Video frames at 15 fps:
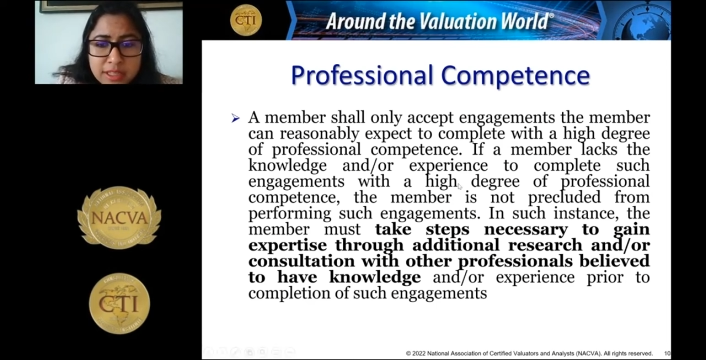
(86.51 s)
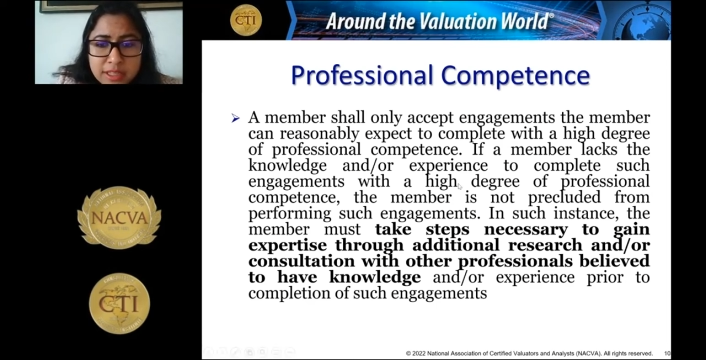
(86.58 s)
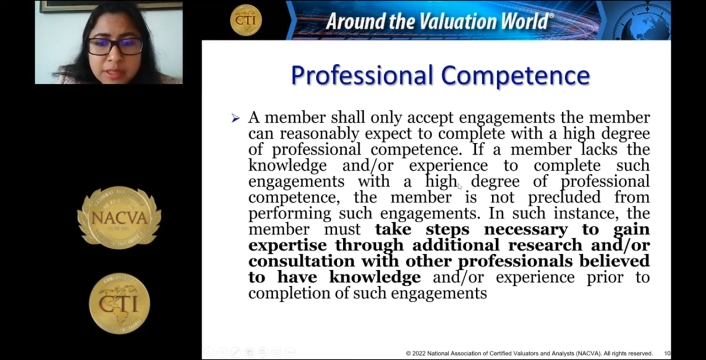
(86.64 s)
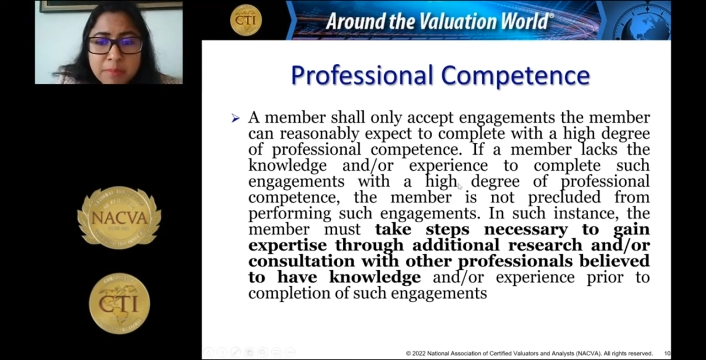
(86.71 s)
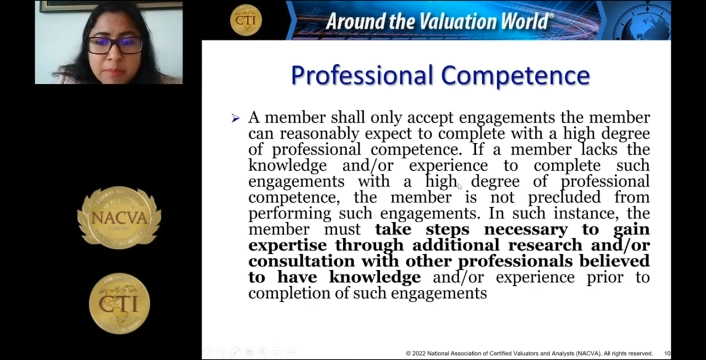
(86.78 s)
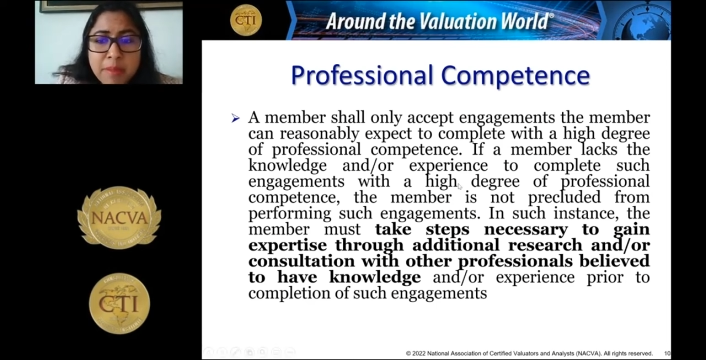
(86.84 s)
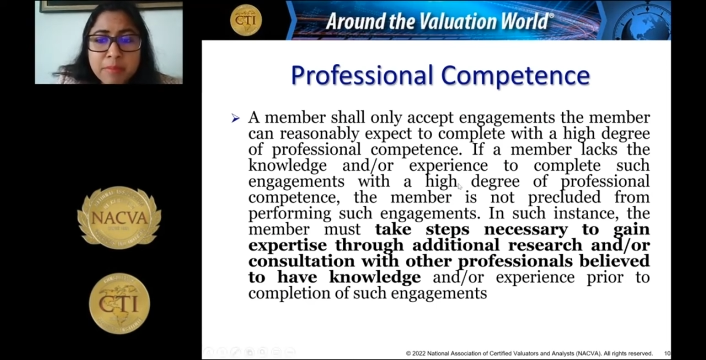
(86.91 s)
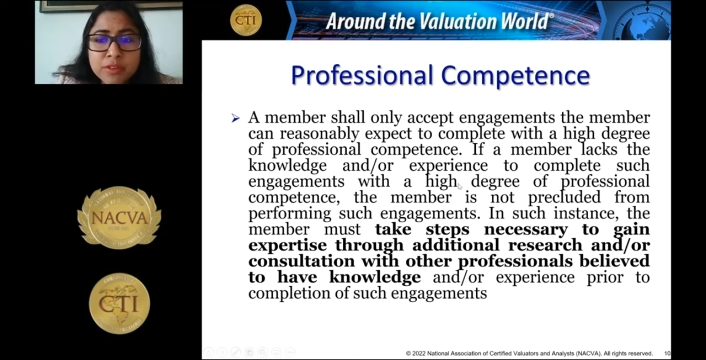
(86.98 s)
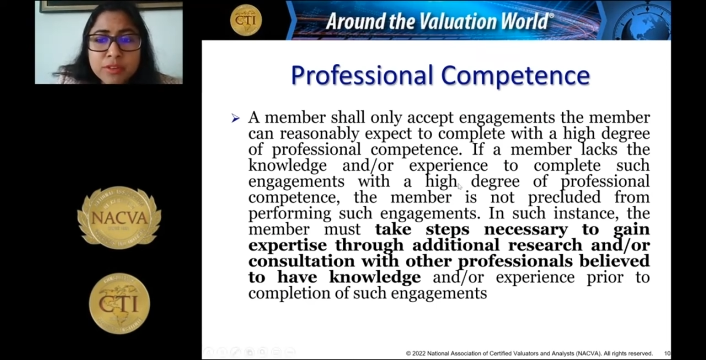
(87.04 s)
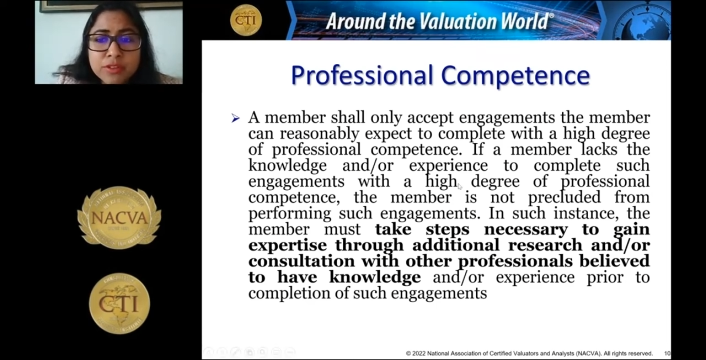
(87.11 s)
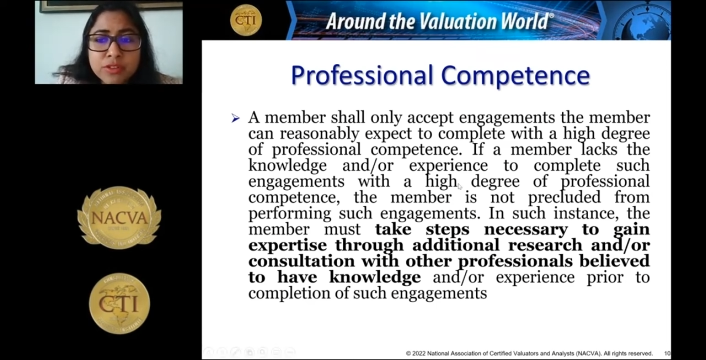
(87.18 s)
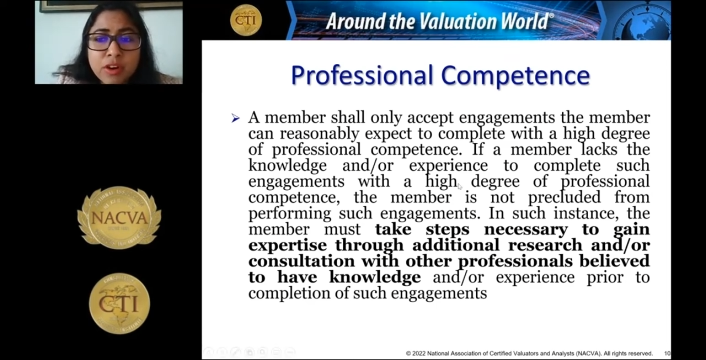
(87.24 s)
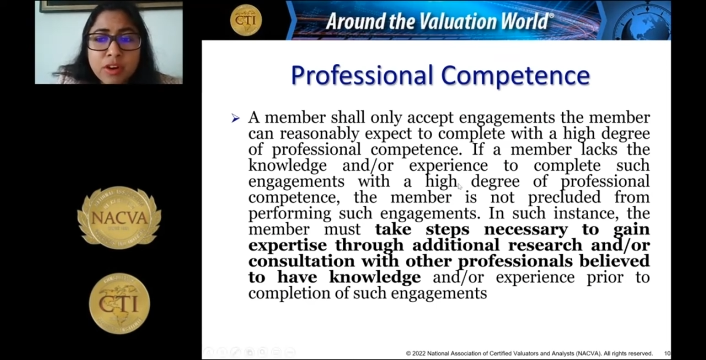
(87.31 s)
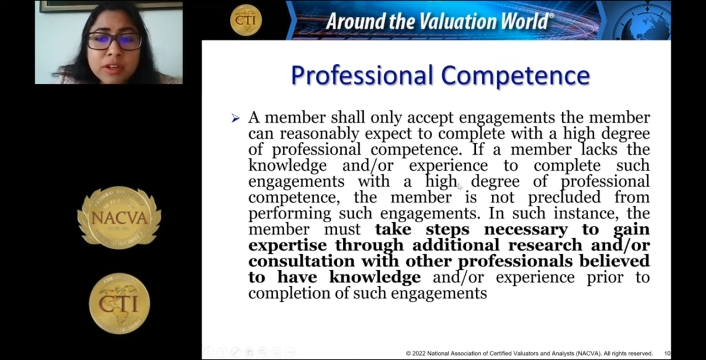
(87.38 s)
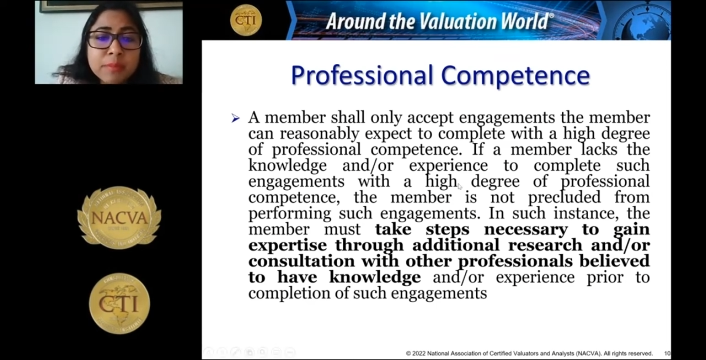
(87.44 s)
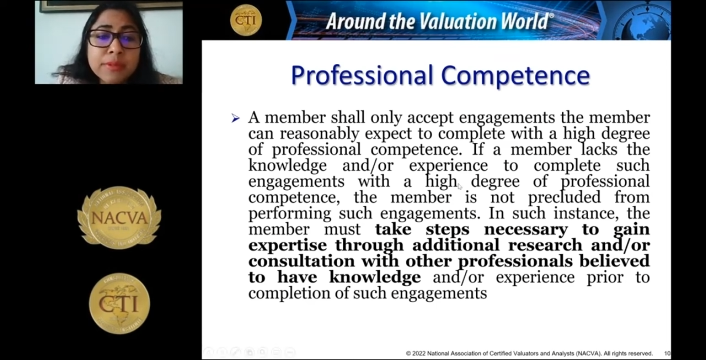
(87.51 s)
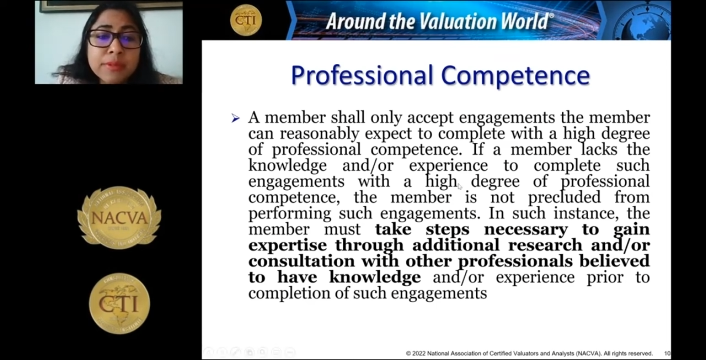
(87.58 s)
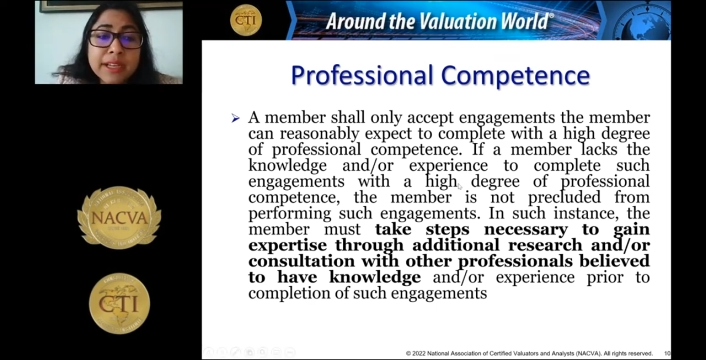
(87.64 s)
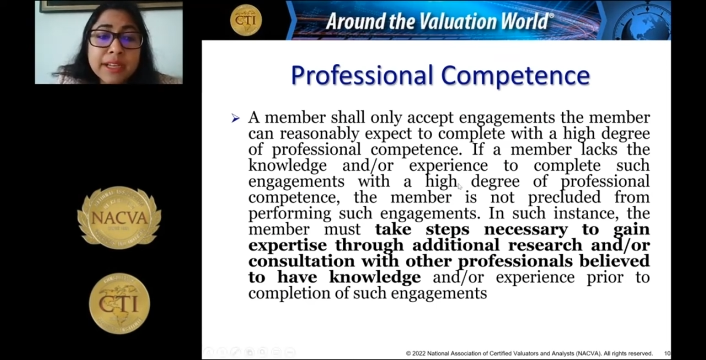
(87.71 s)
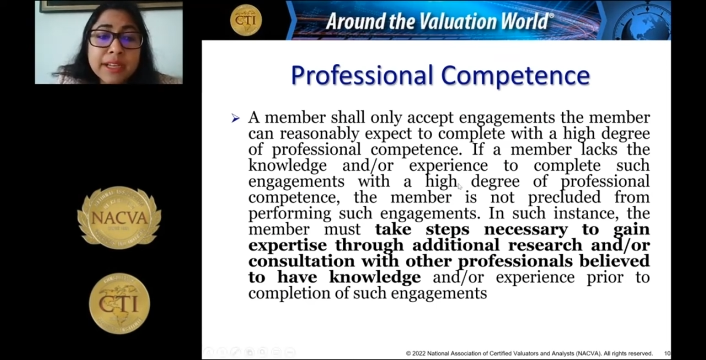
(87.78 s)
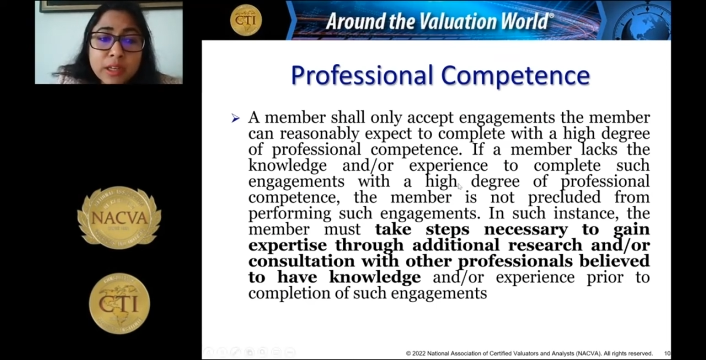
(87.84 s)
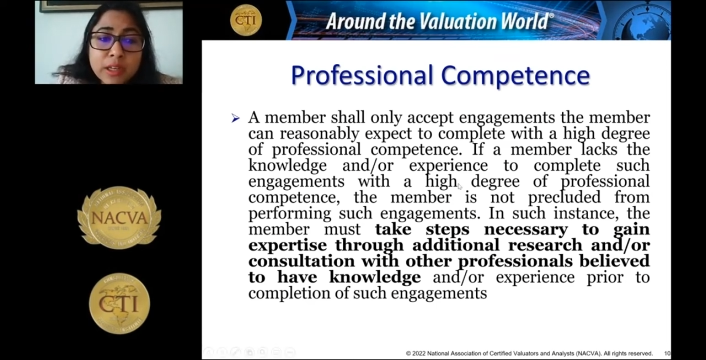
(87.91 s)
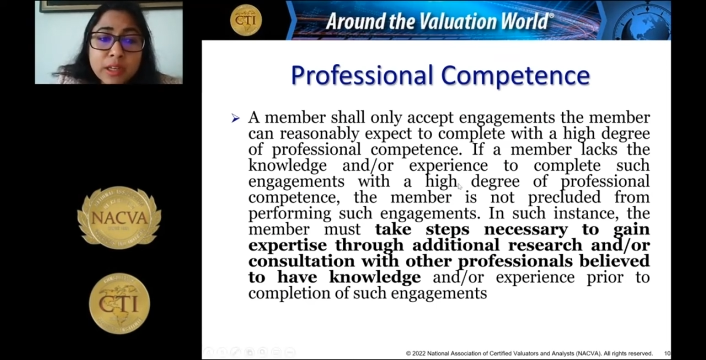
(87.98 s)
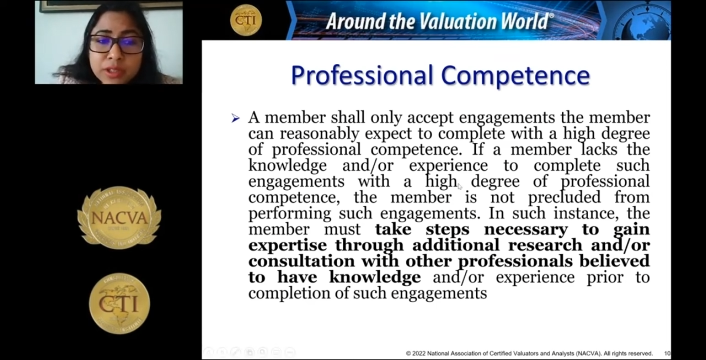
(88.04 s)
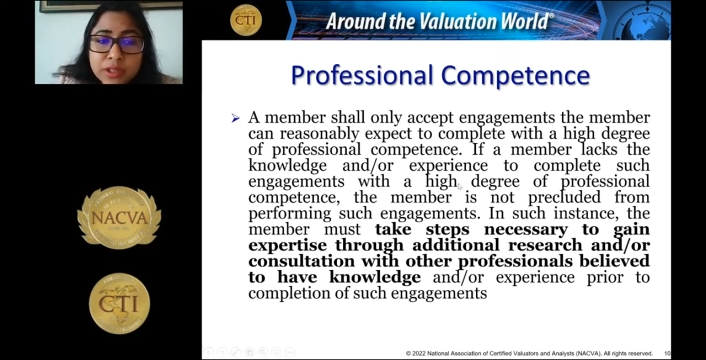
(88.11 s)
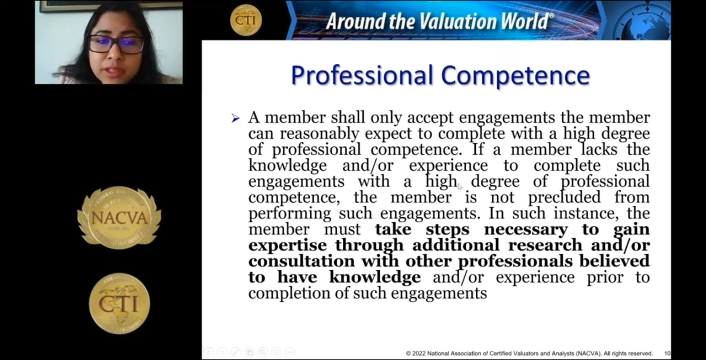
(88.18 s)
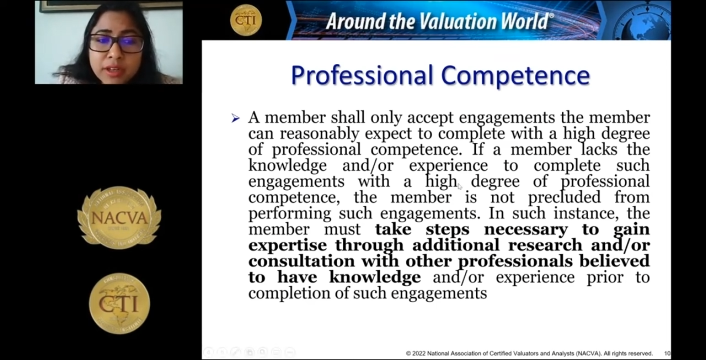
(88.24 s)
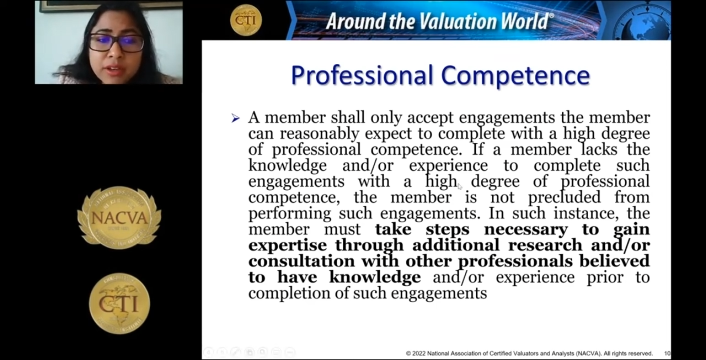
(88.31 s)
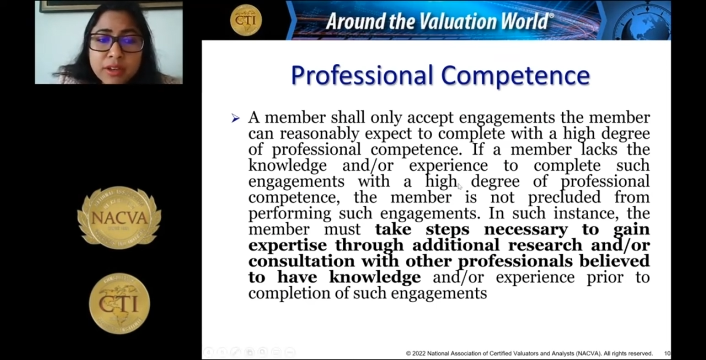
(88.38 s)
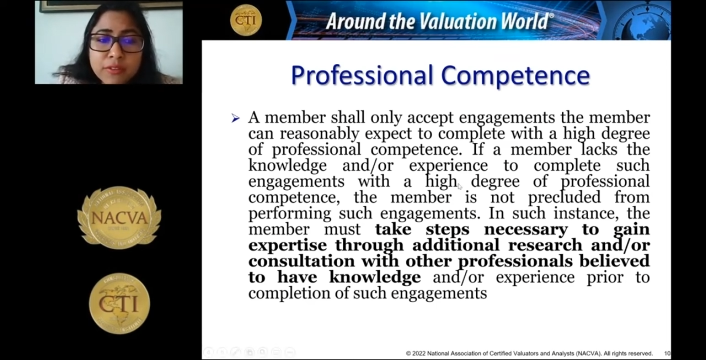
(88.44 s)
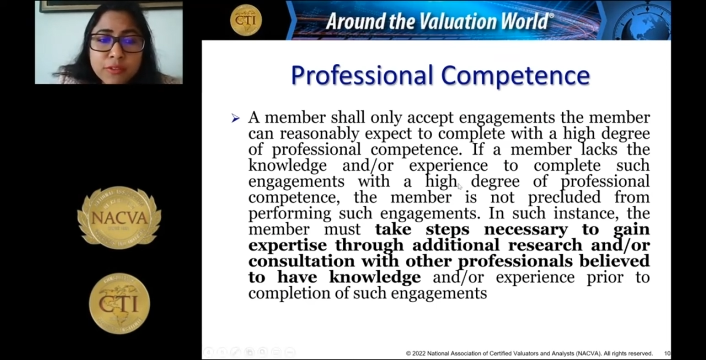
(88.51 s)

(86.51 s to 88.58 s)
the member is not precluded